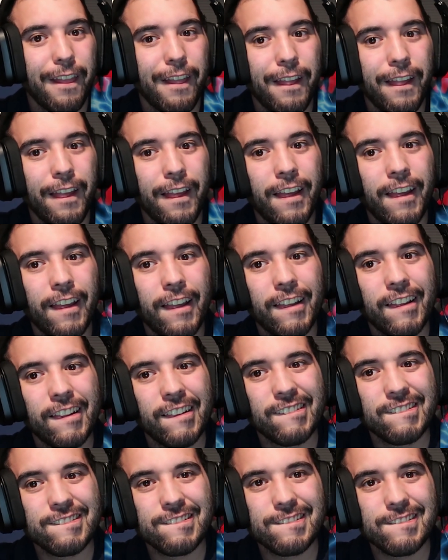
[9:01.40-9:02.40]
Rin,
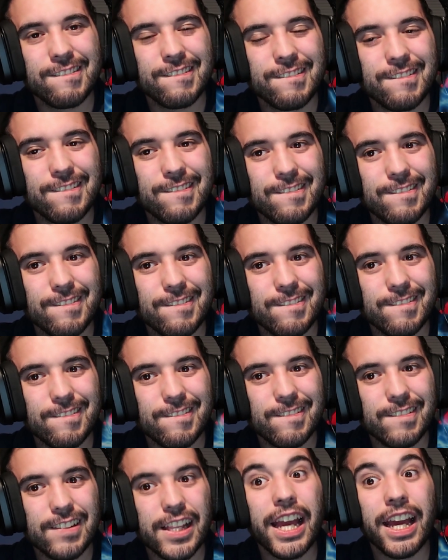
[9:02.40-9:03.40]
I'll hold them off.
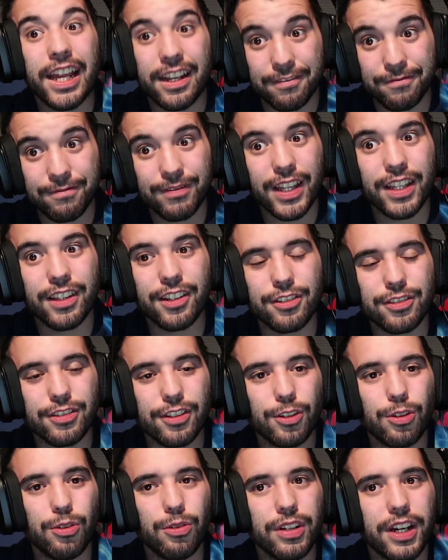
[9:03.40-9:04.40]
You go. there's
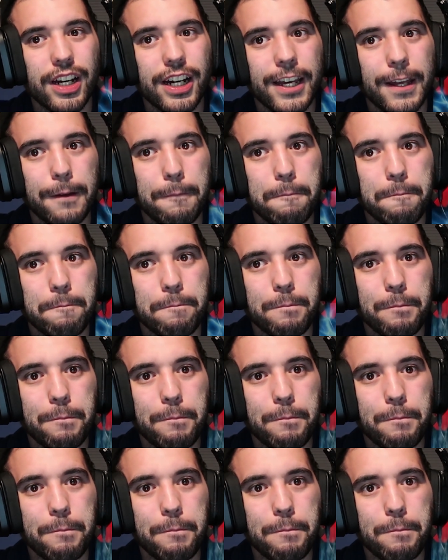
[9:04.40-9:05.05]
the kunai. Now.